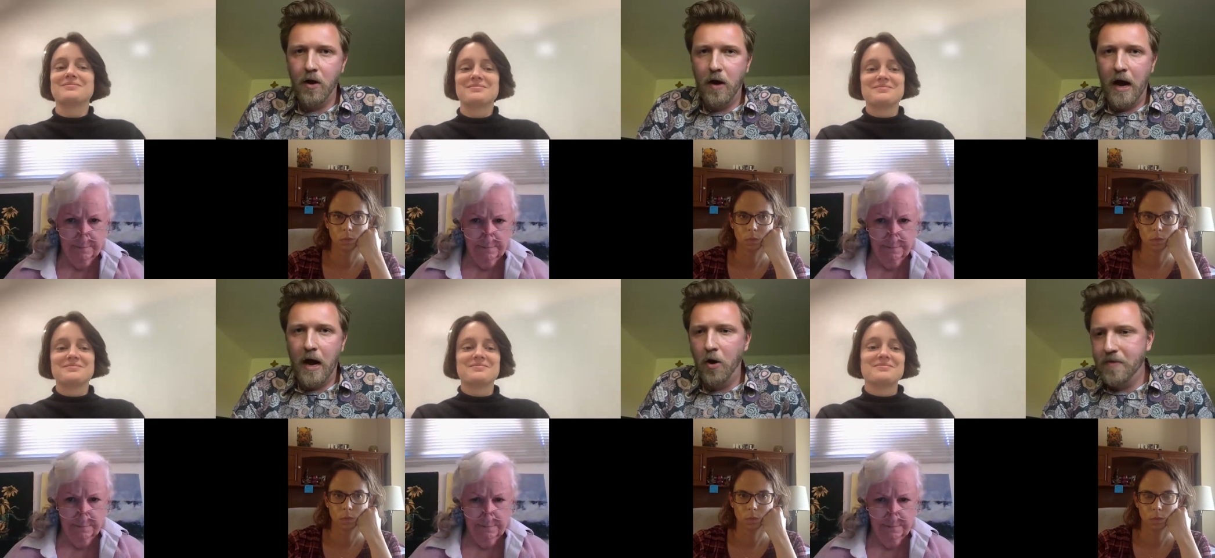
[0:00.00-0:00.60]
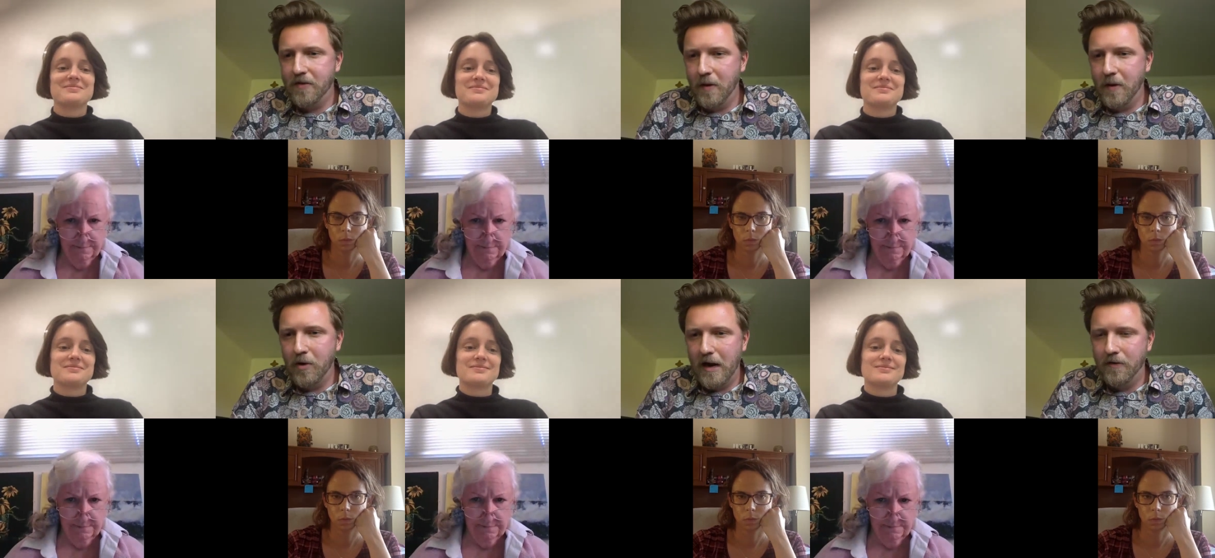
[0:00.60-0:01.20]
Speaker 1: So I hope
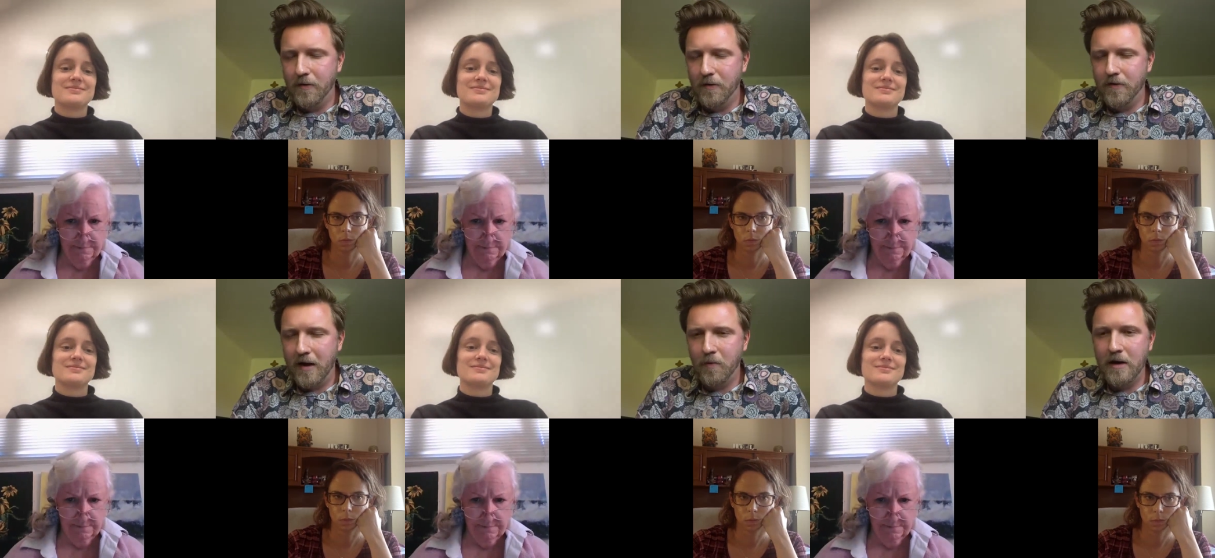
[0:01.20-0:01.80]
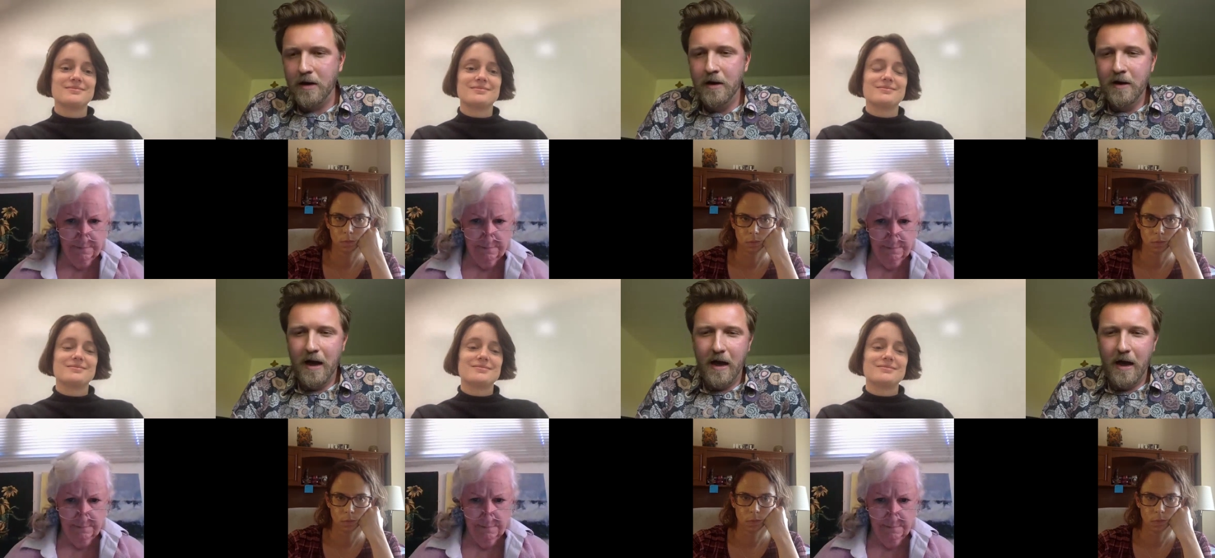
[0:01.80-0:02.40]
that somewhat answers,
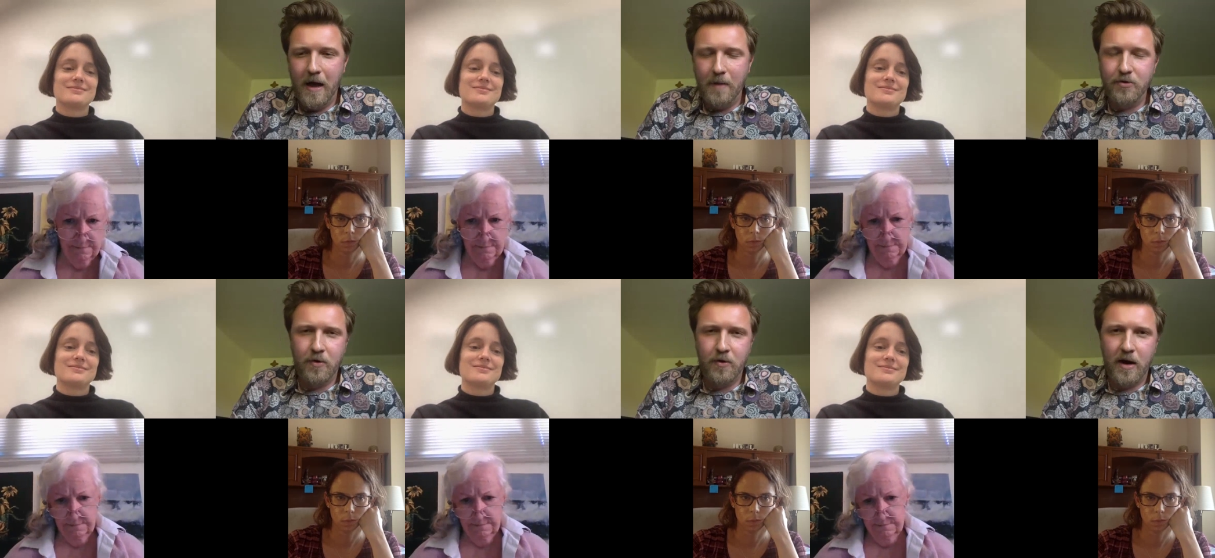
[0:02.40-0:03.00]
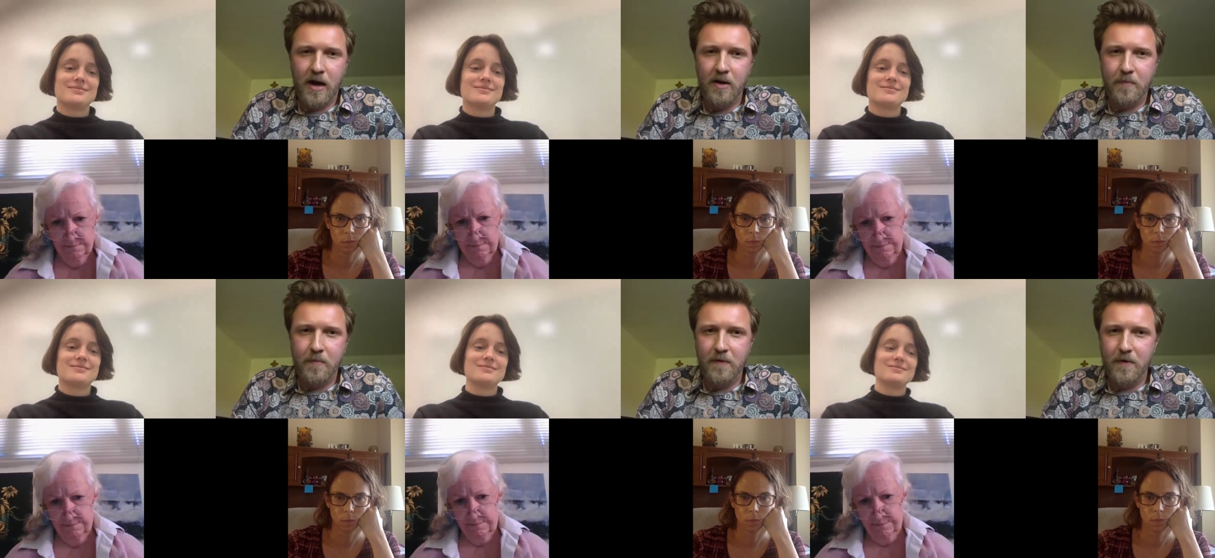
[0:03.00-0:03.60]
Henry. Uh, I'm sure I
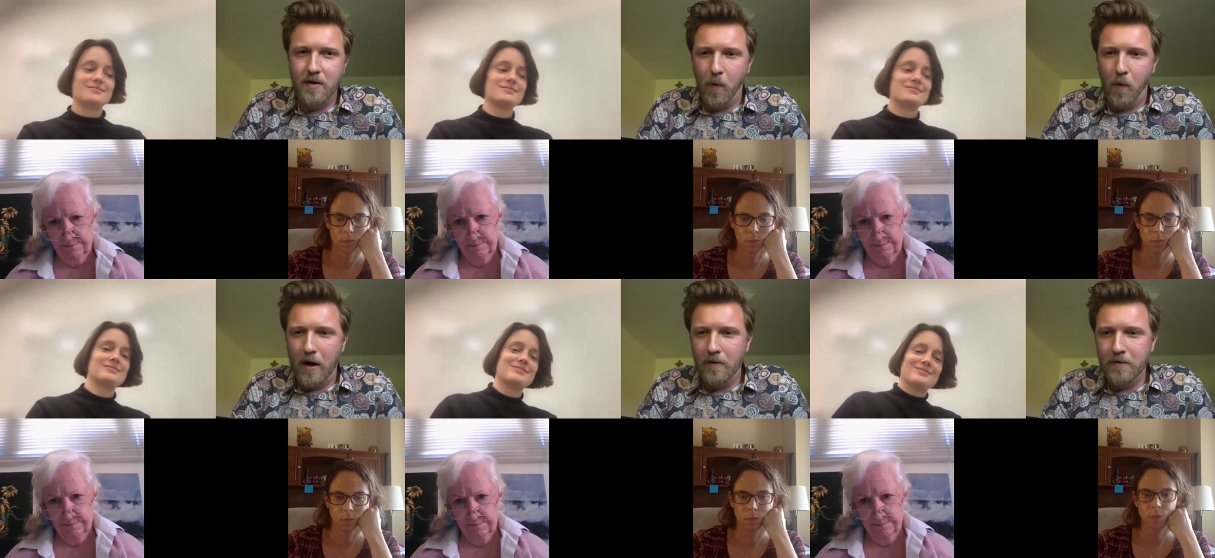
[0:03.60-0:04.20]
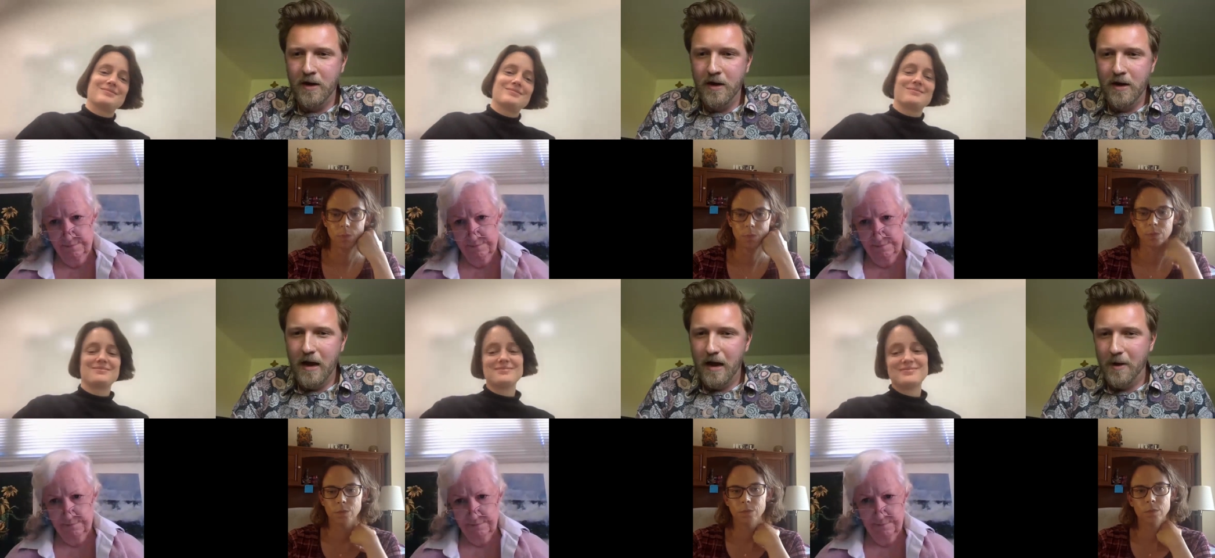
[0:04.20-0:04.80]
kind of pivoted
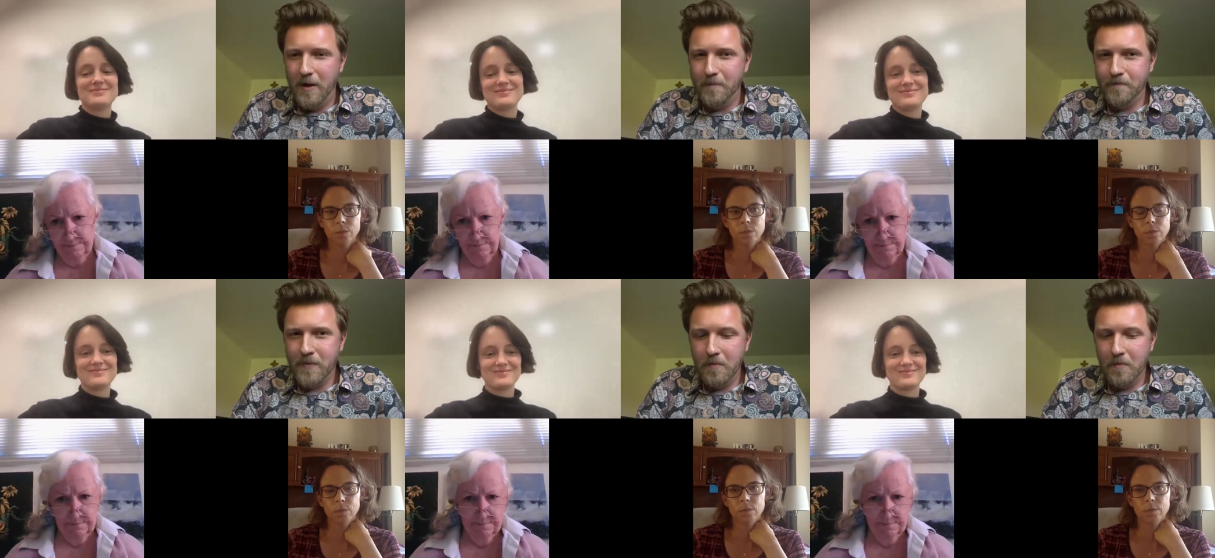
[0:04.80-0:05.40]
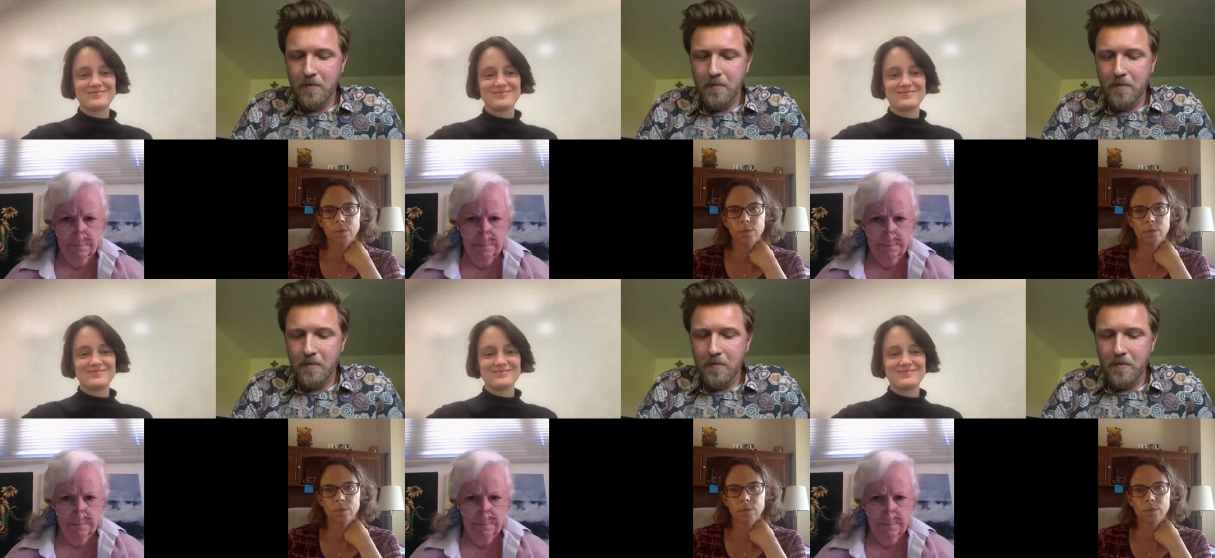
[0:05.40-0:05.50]
around, um,